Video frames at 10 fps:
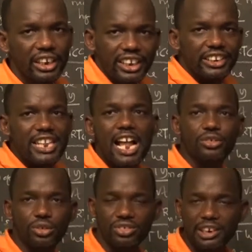in
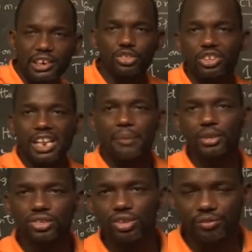Dalton's, that the
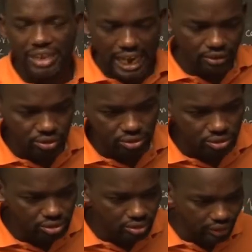shortcomings of
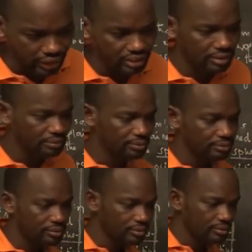Dalton's, right?
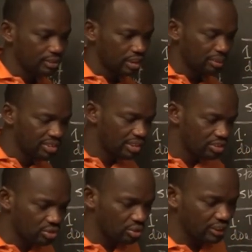It means that
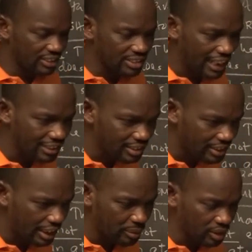it's not discussed
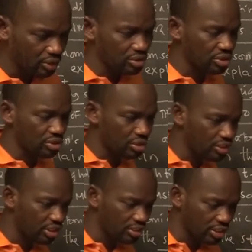there because it's not
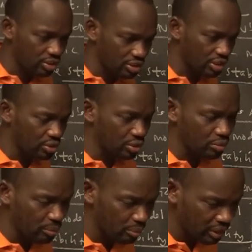it is, it is not
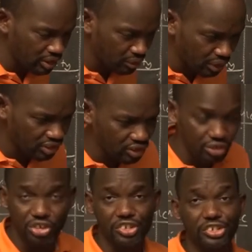being what
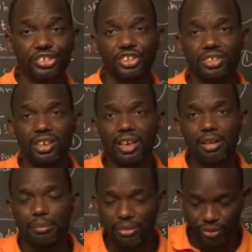concentrated.
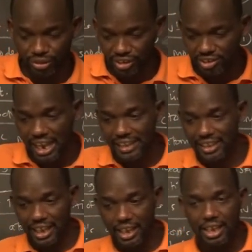But for these
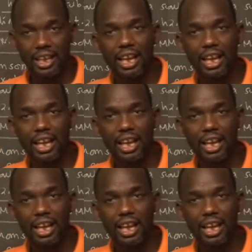other